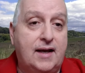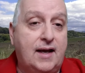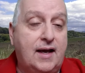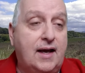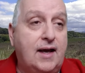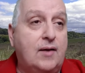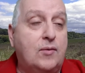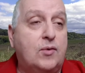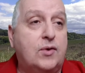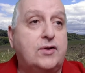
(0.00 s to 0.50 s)

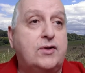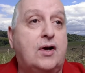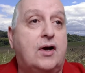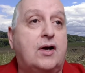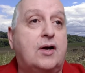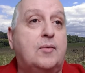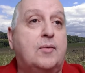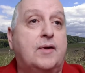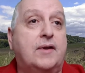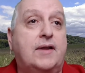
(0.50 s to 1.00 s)
And we'll
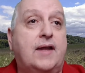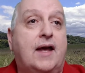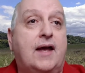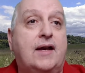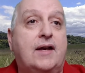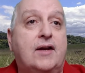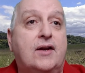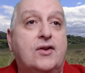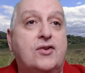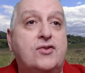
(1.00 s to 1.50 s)
talk about
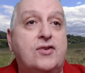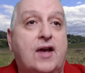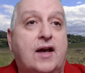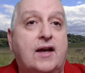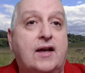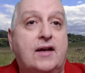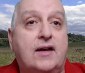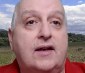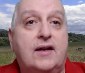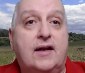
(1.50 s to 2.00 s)
that in a
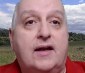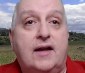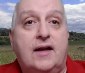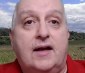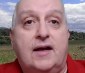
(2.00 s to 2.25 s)
second.